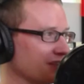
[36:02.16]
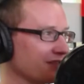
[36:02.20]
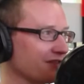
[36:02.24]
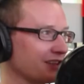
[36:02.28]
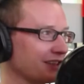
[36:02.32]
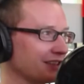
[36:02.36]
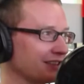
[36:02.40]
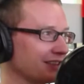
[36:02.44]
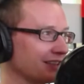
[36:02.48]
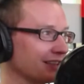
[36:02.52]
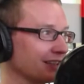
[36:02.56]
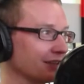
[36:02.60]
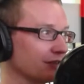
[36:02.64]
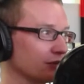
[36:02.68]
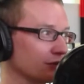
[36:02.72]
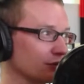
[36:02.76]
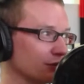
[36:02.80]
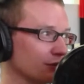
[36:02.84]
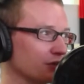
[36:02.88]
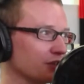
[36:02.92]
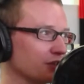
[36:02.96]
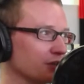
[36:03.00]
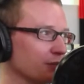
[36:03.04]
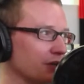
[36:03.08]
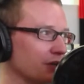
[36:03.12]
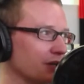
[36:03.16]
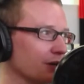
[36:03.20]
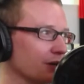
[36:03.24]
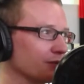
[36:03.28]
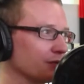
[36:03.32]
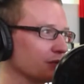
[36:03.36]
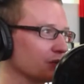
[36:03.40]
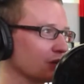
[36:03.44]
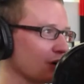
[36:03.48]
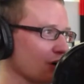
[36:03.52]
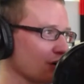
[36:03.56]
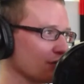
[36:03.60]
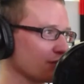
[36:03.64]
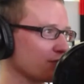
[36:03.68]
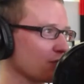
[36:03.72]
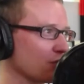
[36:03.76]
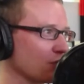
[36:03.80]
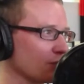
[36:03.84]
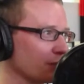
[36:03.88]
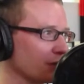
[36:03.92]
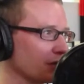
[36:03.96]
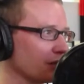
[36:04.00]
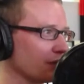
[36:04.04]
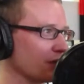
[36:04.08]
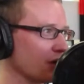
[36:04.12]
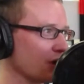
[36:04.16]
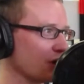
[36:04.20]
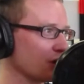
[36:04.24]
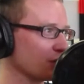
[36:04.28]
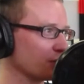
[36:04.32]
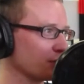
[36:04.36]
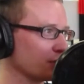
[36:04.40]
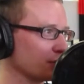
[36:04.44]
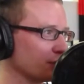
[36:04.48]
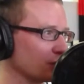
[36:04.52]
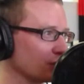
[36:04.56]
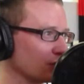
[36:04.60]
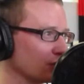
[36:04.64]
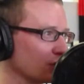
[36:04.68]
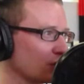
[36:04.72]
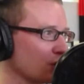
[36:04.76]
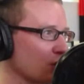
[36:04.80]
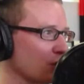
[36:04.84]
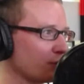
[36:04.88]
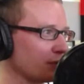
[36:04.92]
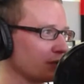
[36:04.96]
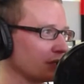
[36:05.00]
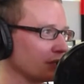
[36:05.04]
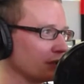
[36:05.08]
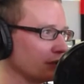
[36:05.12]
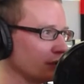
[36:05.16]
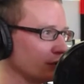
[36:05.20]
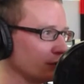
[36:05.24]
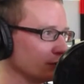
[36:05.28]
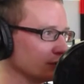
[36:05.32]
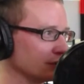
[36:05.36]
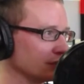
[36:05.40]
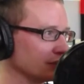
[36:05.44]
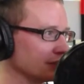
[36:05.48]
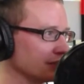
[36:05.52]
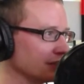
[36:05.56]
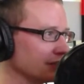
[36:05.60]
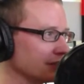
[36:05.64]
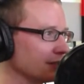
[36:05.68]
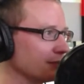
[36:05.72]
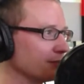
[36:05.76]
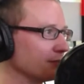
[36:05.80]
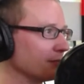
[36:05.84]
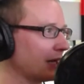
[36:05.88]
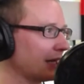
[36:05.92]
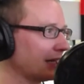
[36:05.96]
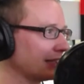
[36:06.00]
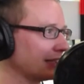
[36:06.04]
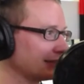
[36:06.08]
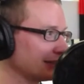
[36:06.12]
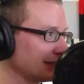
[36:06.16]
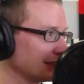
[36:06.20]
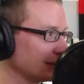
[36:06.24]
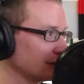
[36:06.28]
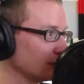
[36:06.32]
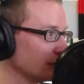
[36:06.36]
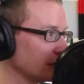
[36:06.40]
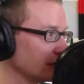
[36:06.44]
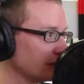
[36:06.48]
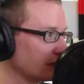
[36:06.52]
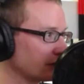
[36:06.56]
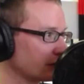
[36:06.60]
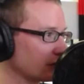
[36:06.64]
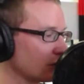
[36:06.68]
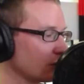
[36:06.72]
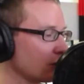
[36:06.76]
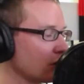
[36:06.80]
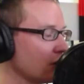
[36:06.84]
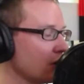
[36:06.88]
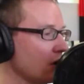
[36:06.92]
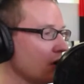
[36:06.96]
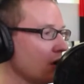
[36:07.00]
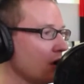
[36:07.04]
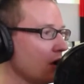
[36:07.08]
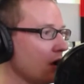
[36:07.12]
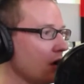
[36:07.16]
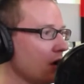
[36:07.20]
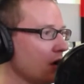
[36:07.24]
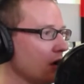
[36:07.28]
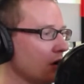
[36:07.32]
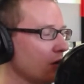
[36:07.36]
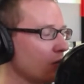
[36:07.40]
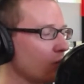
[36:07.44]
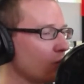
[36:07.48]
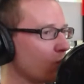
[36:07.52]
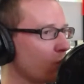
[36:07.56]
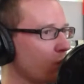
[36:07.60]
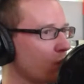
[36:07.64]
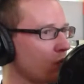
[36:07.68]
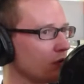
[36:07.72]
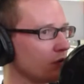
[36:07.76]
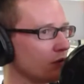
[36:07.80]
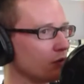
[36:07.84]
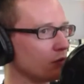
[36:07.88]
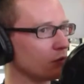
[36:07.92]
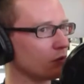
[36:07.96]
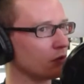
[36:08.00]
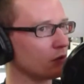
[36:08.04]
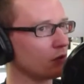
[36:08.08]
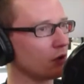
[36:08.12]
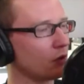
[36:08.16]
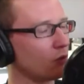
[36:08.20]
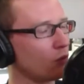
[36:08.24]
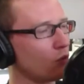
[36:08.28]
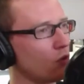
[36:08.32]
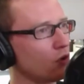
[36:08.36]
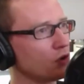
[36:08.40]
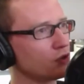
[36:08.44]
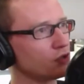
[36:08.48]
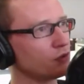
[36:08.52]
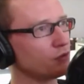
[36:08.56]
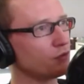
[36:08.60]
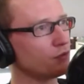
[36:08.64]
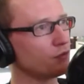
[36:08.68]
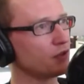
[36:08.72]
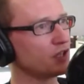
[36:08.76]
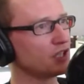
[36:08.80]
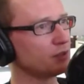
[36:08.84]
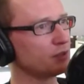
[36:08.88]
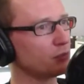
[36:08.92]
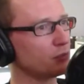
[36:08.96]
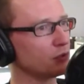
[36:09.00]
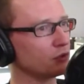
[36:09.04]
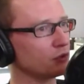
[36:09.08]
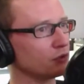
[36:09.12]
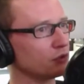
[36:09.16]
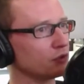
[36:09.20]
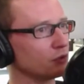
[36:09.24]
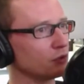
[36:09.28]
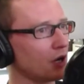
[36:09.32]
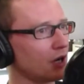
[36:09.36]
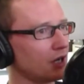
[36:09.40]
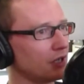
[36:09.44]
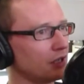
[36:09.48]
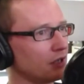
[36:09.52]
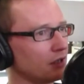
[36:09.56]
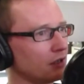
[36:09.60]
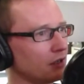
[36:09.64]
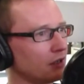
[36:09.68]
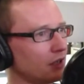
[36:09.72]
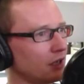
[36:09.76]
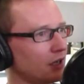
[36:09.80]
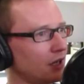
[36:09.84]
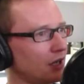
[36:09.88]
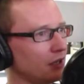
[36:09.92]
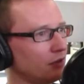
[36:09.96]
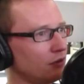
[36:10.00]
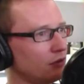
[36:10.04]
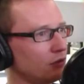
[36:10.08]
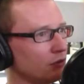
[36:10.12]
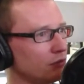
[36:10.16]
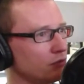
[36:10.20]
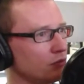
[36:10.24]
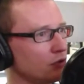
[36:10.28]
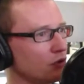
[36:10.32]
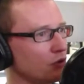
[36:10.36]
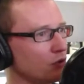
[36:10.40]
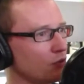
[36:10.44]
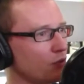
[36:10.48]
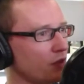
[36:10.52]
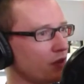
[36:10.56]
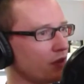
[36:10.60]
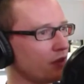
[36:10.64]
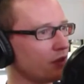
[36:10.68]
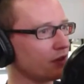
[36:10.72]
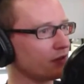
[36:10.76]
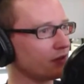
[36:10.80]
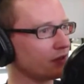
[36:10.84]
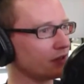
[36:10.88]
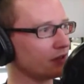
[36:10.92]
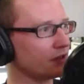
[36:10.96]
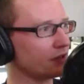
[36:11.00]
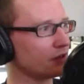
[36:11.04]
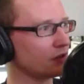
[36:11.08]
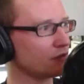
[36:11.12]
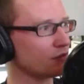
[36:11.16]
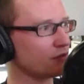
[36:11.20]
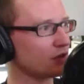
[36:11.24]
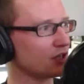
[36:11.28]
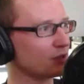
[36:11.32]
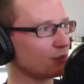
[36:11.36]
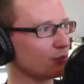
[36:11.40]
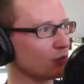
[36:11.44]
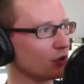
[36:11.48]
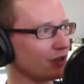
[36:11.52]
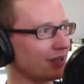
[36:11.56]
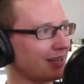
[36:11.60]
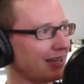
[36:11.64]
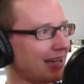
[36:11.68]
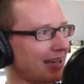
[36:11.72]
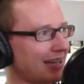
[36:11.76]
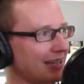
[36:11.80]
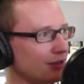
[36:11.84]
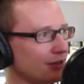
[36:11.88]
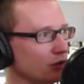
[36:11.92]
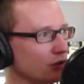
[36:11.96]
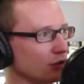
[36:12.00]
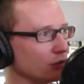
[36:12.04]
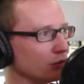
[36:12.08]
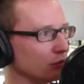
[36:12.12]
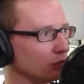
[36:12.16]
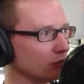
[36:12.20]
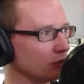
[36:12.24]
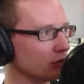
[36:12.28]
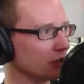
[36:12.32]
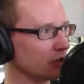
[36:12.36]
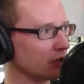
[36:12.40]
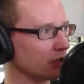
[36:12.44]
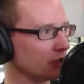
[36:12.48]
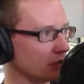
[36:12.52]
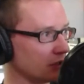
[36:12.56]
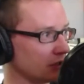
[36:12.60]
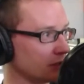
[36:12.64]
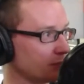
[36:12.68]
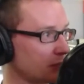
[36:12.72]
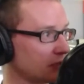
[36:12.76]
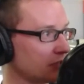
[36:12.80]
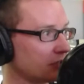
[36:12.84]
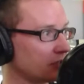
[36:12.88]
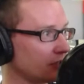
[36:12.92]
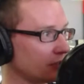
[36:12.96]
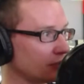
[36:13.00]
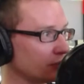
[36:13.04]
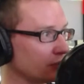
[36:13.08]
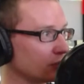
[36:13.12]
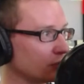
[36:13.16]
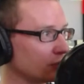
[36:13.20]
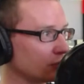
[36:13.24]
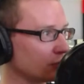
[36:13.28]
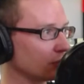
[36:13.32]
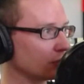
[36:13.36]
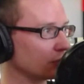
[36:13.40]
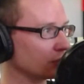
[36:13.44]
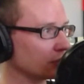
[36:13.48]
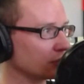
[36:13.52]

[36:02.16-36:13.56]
the funny thing is, as soon as it becomes a formula that other people can copy, it loses its impact anyway. So what should Facebook do? I don't know whether there's anything that Facebook can do, especially in the short term.